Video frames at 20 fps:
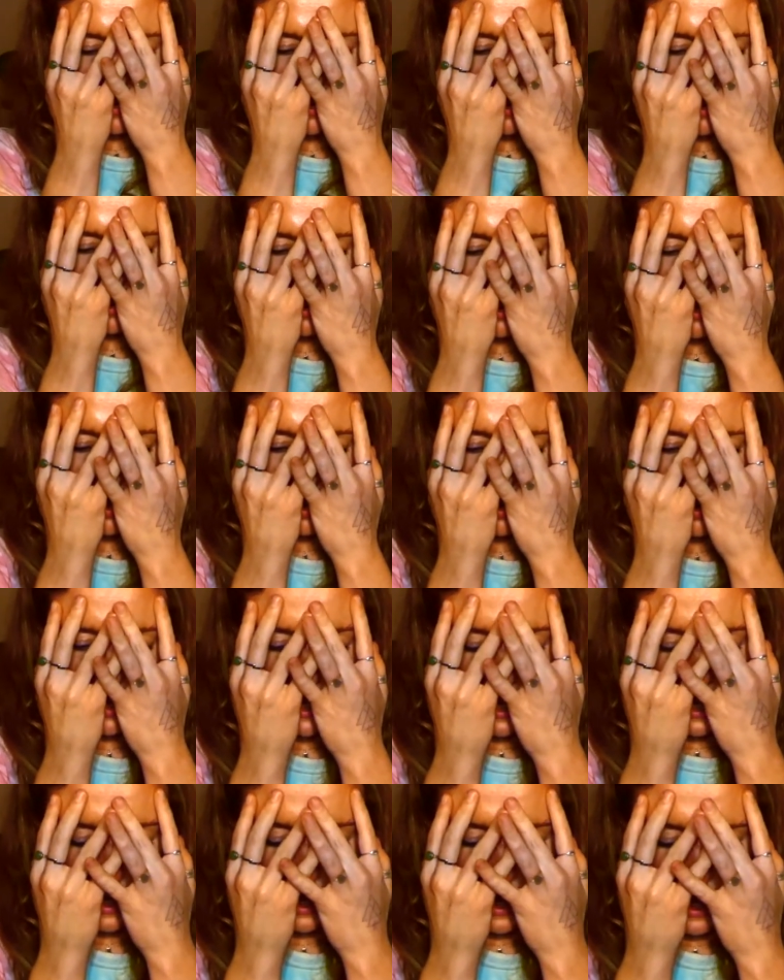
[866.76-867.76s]
so
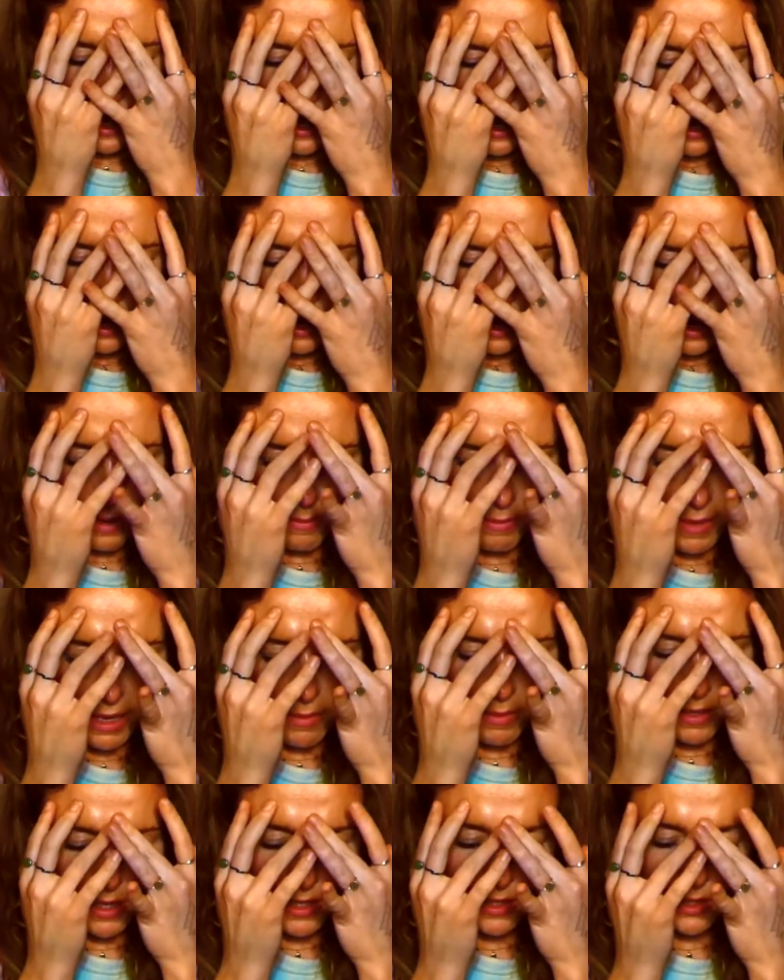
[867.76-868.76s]
slowly. And
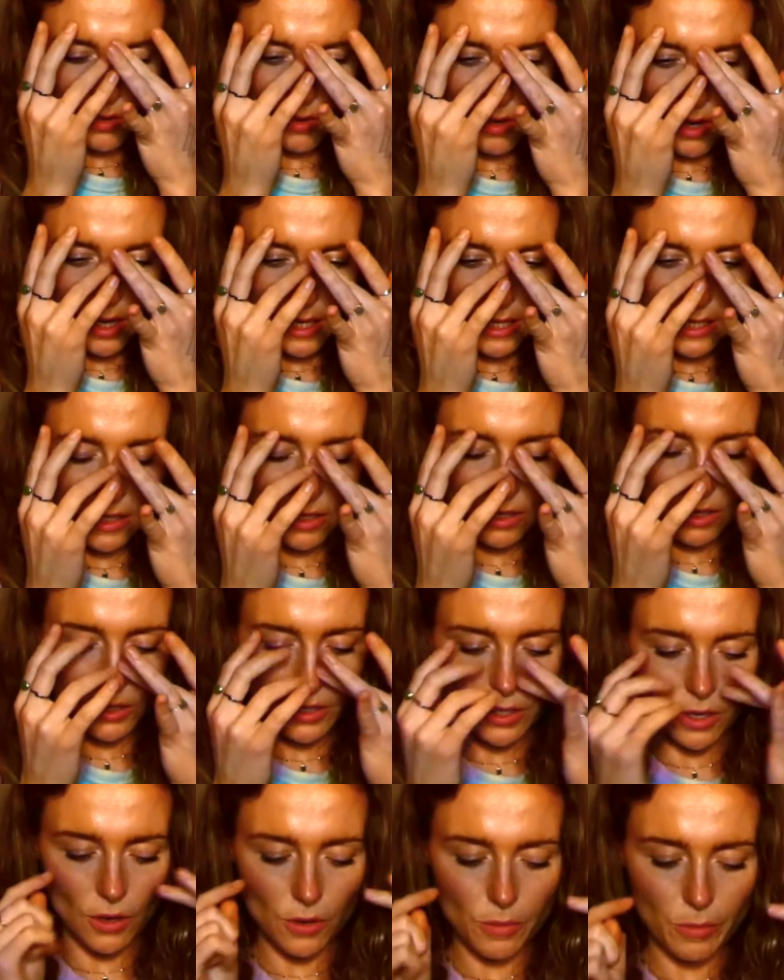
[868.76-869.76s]
maybe as your eyes start
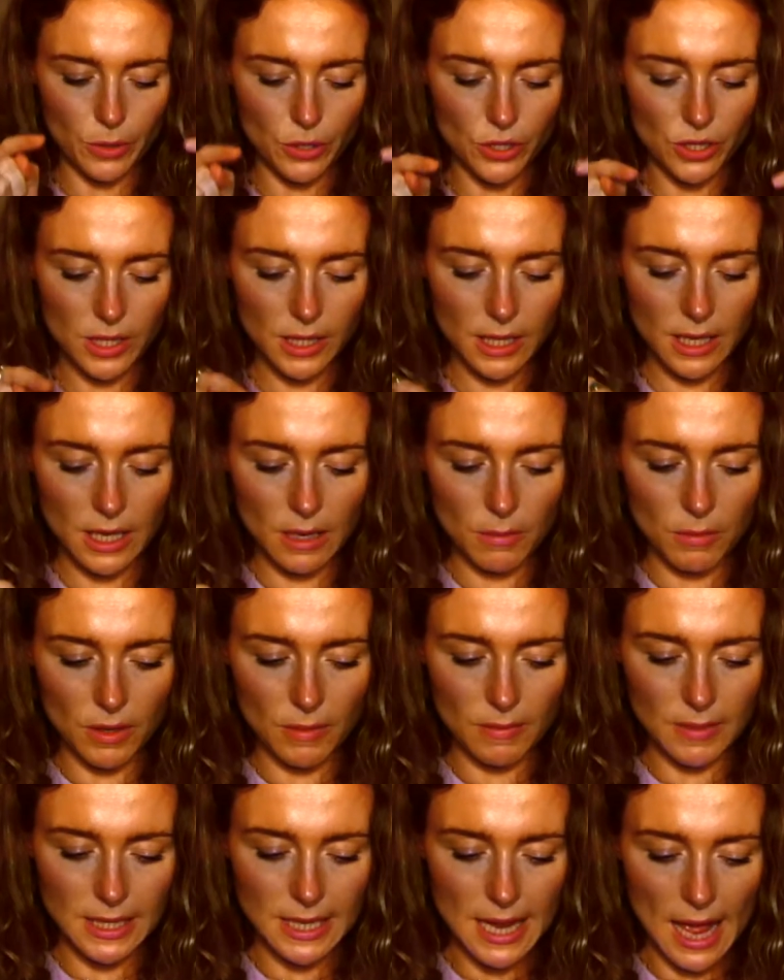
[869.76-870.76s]
to open, just keep
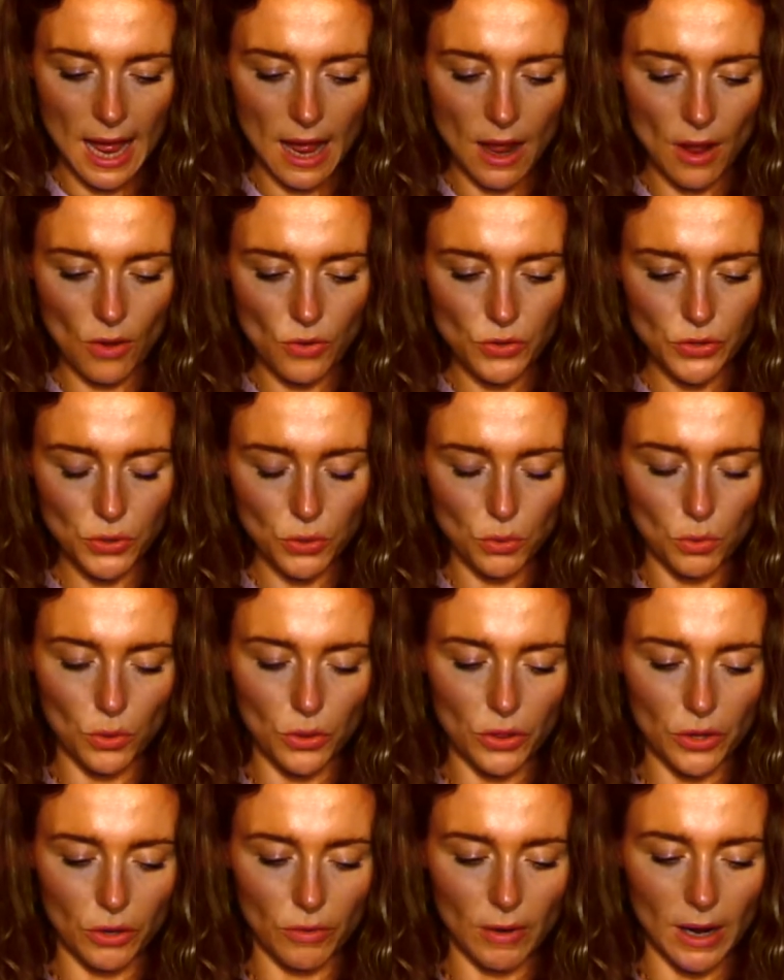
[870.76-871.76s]
them down
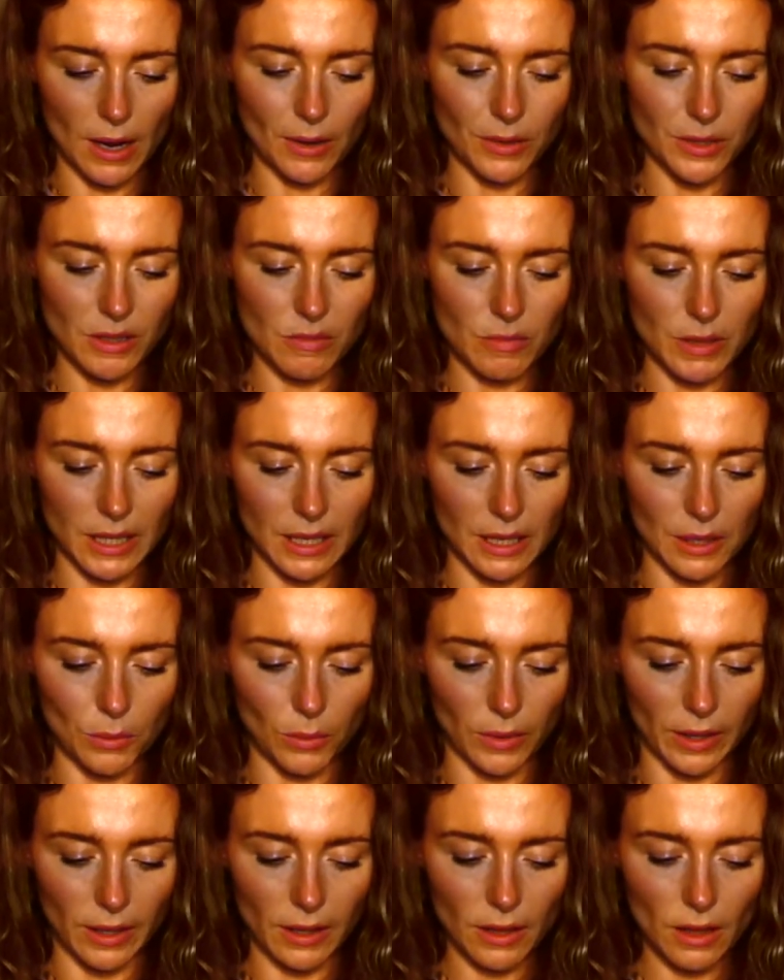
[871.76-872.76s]
toward the ground to begin
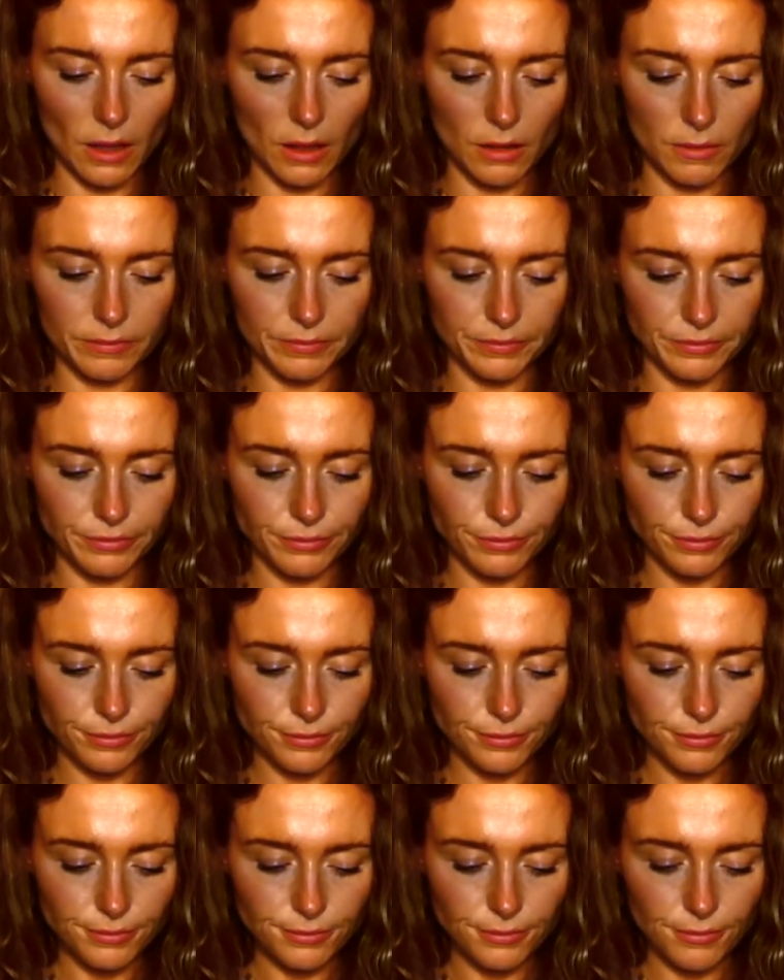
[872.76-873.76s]
with.
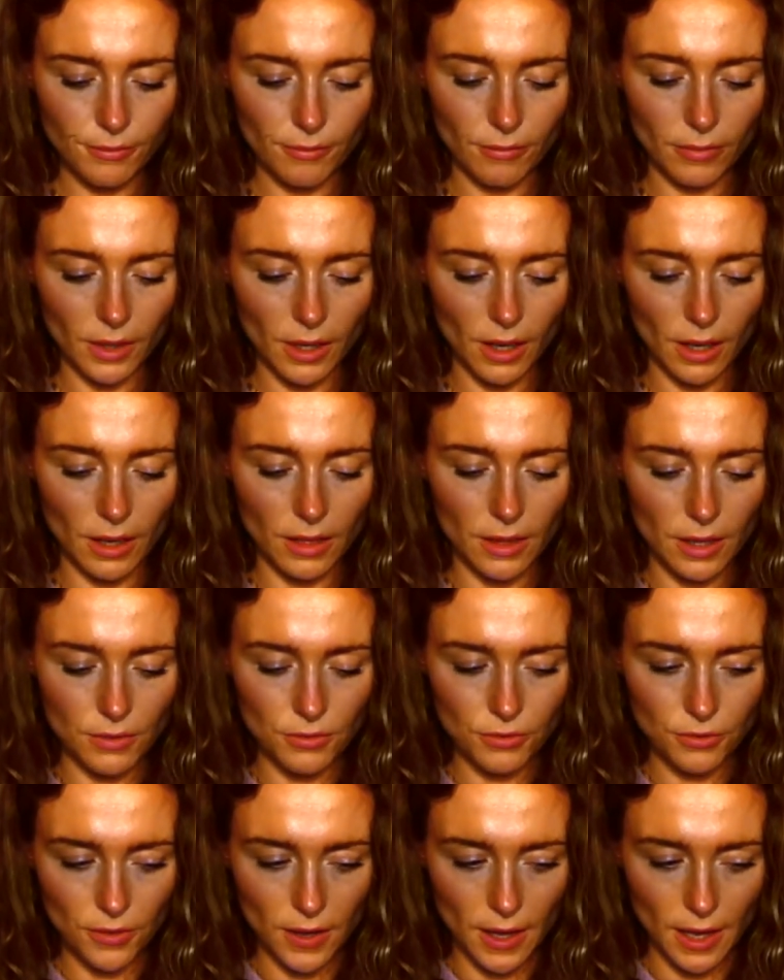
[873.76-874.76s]
And then
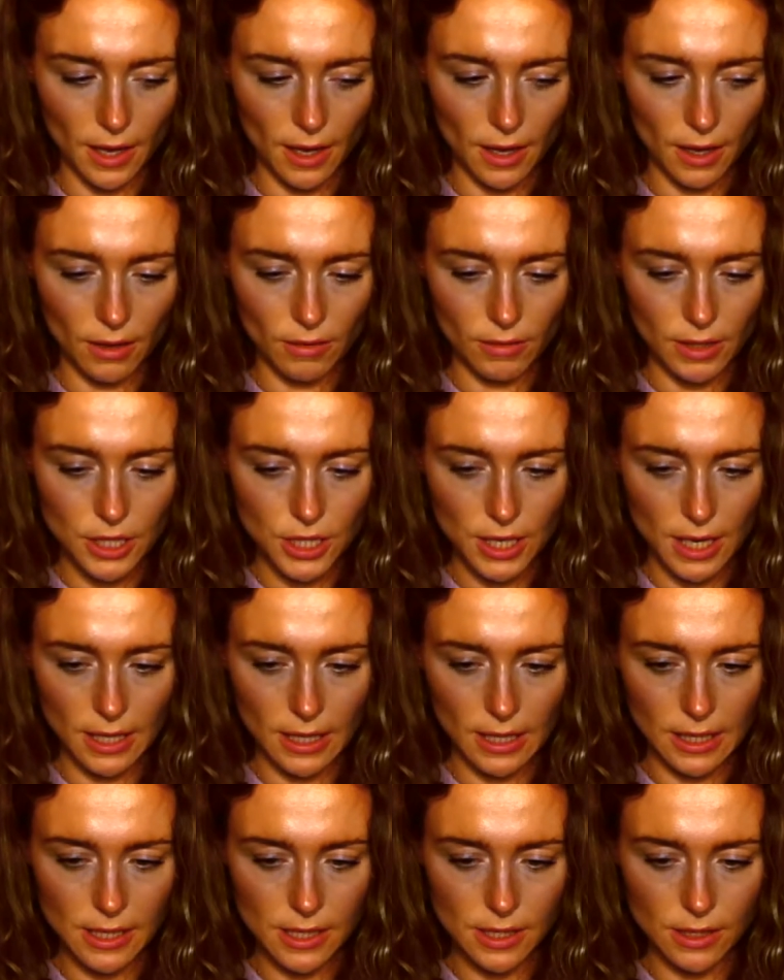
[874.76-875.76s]
very
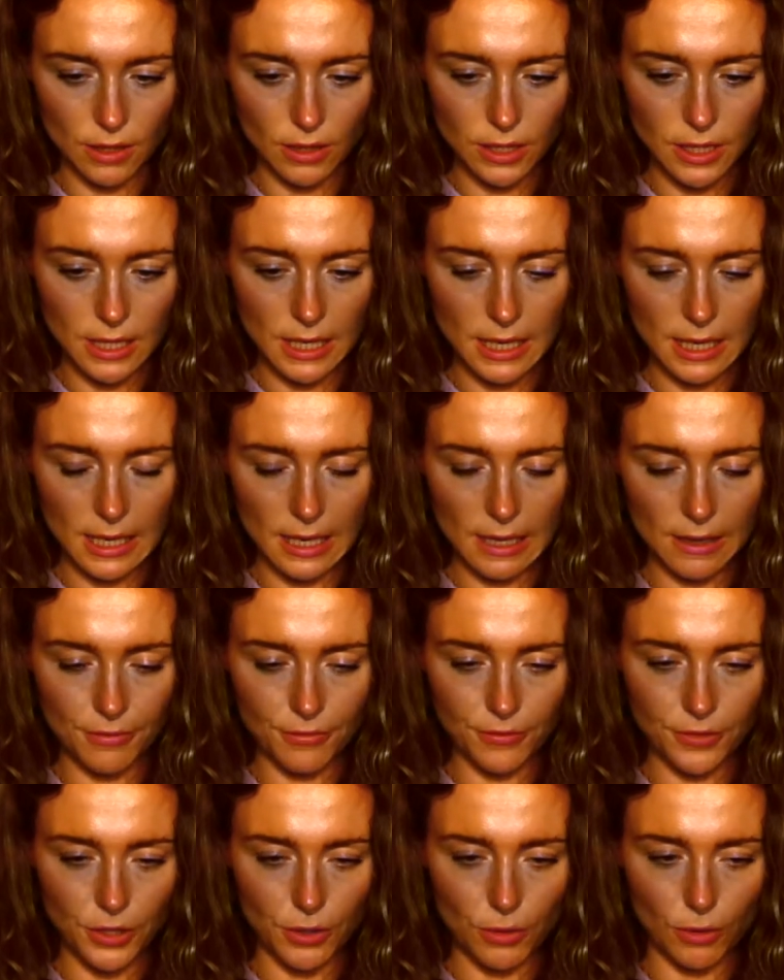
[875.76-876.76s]
gently start to
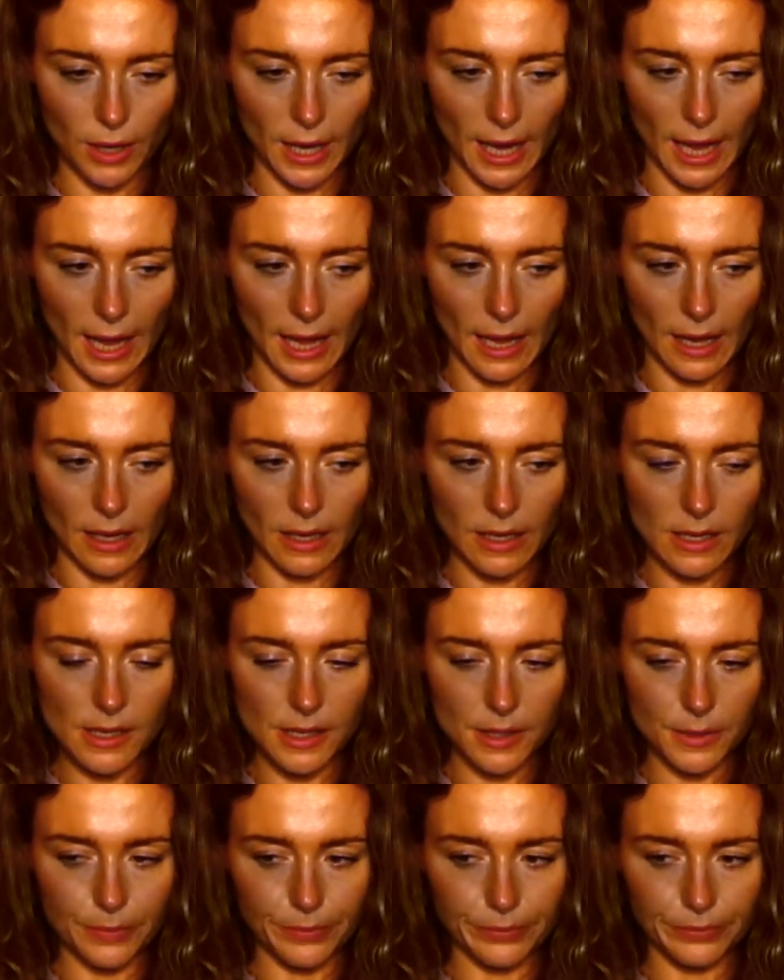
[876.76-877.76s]
lift your
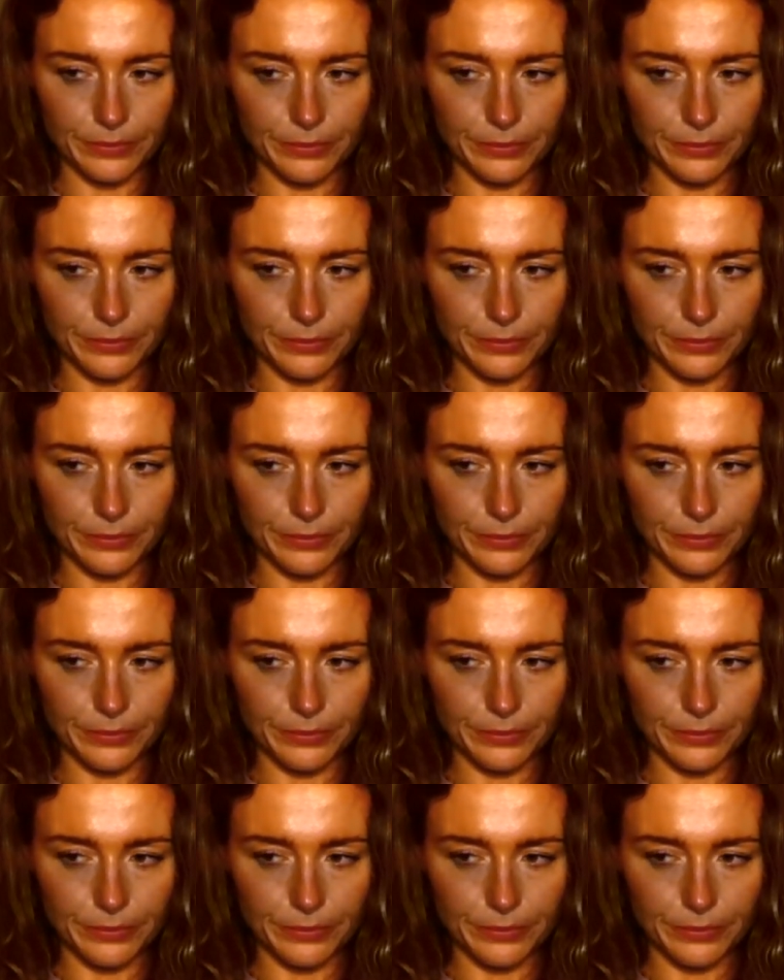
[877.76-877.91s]
gaze,